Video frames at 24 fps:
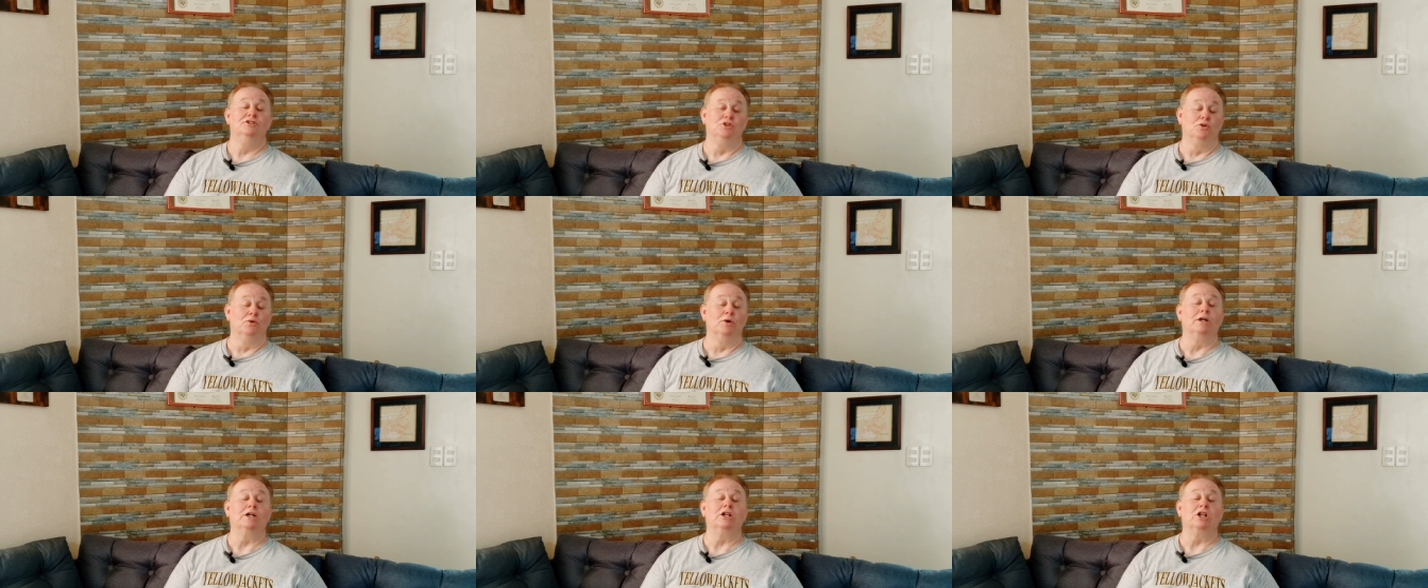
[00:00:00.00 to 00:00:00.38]

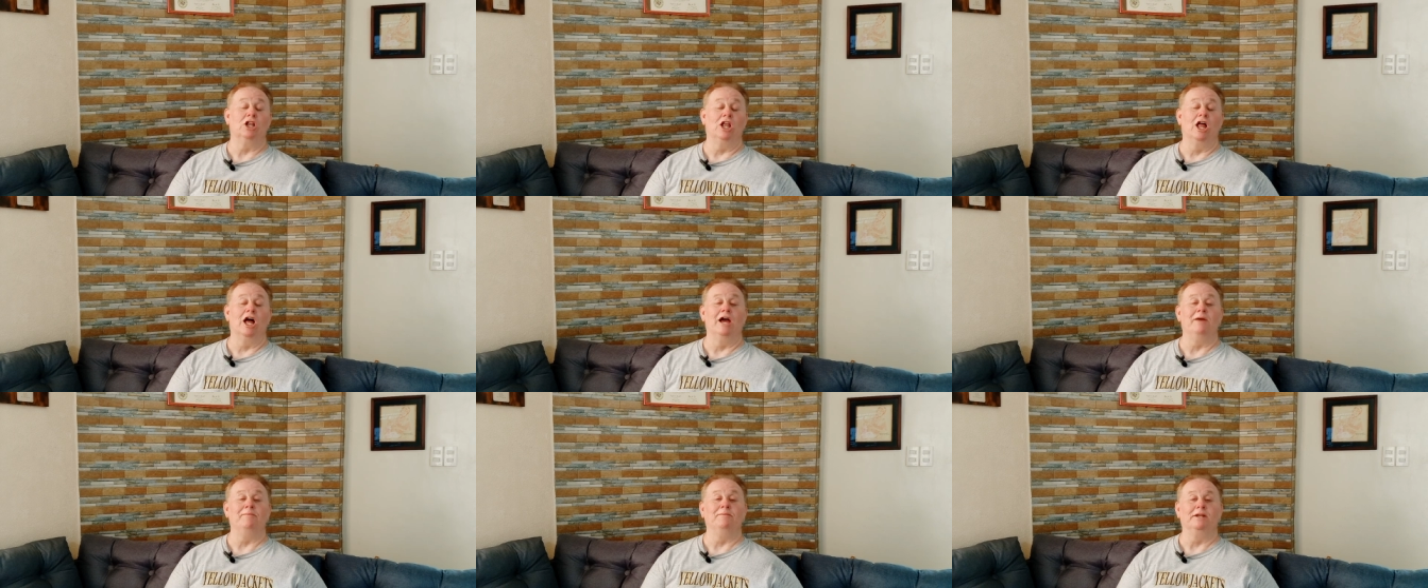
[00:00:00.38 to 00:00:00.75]
to a
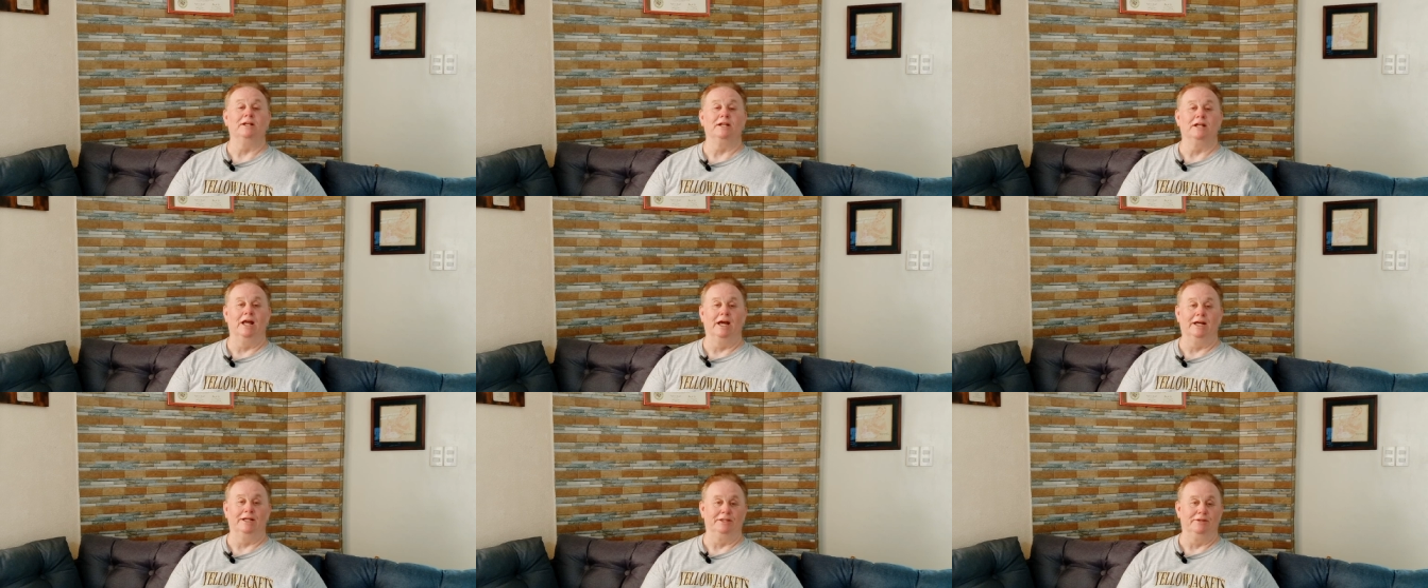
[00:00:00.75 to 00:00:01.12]

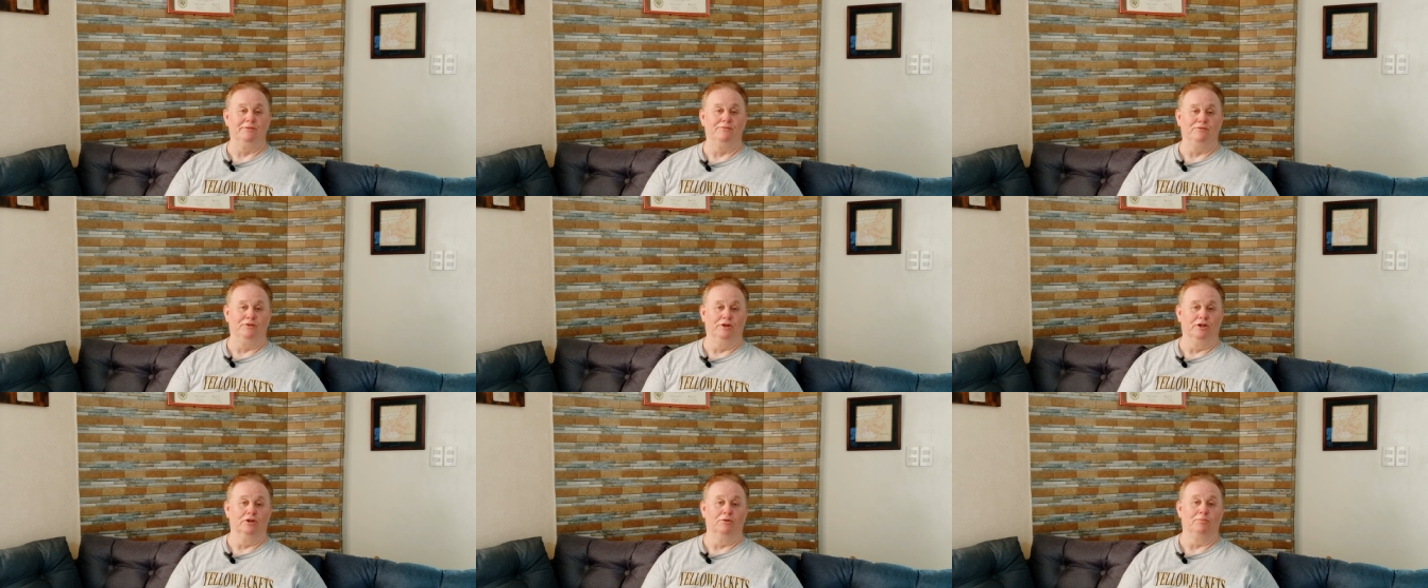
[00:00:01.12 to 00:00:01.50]
climate like
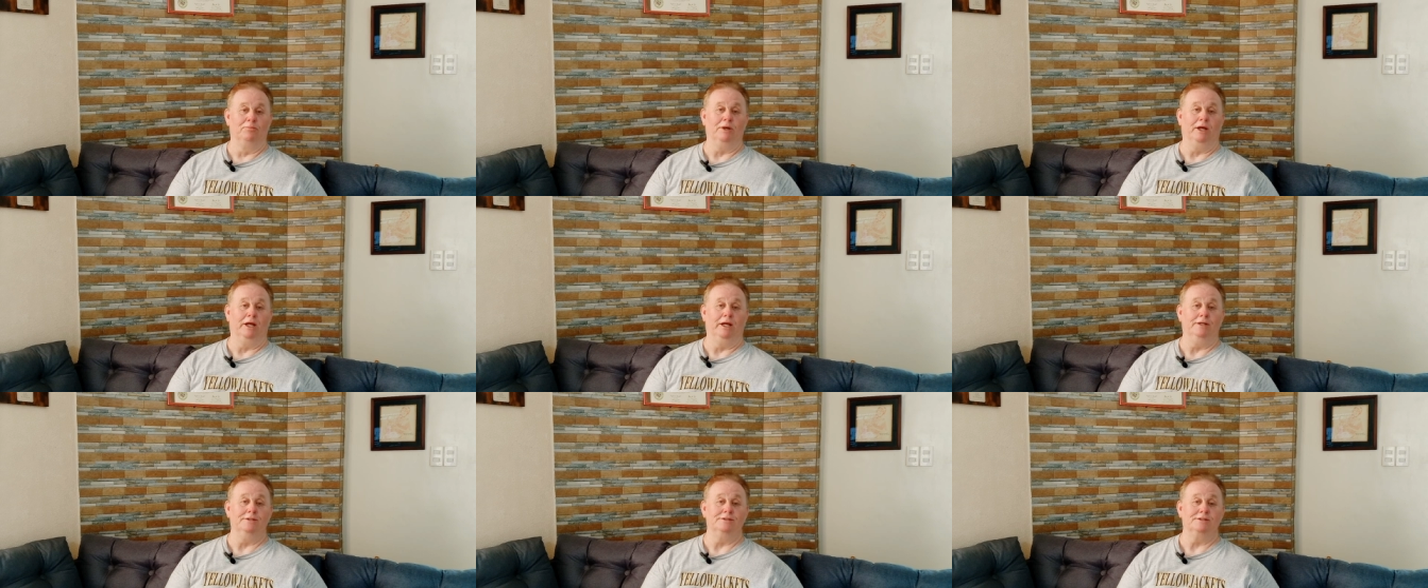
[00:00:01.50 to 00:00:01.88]
the
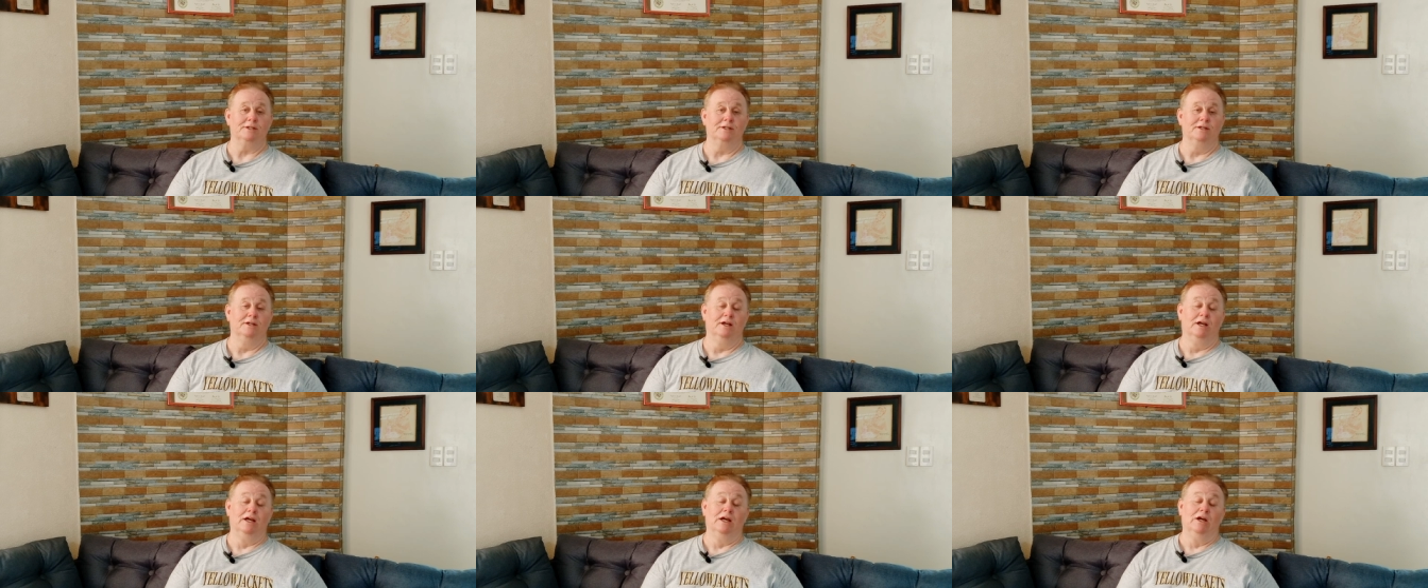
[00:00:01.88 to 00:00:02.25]

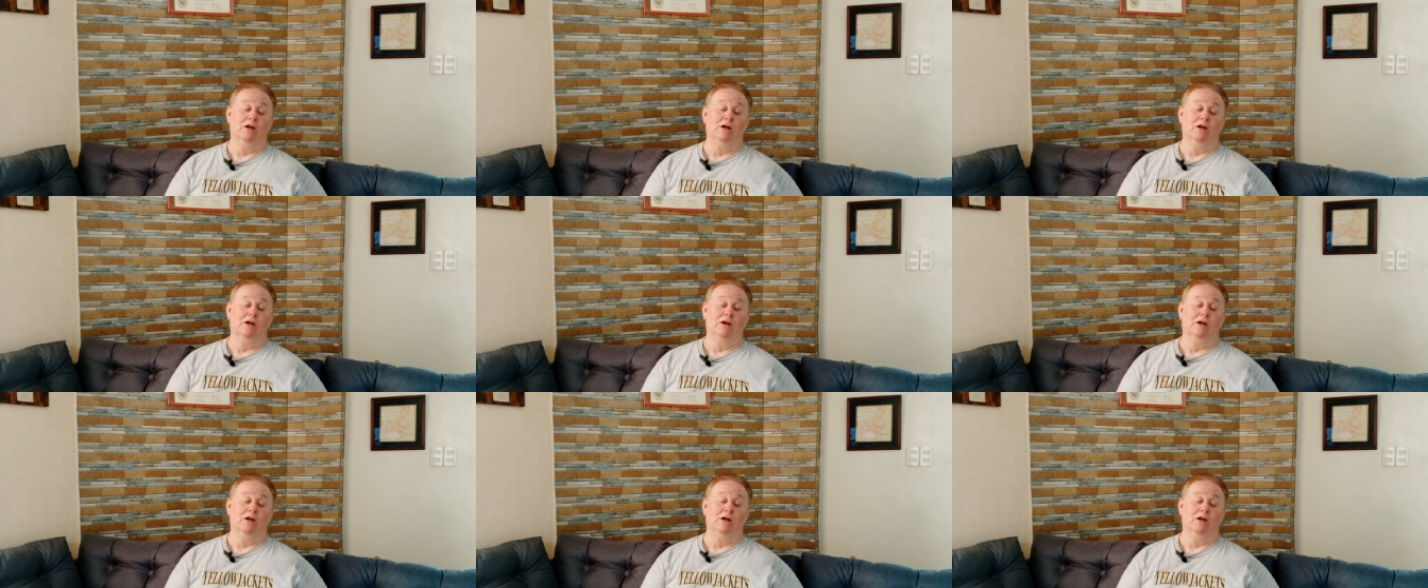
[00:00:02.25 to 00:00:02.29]
Philippines,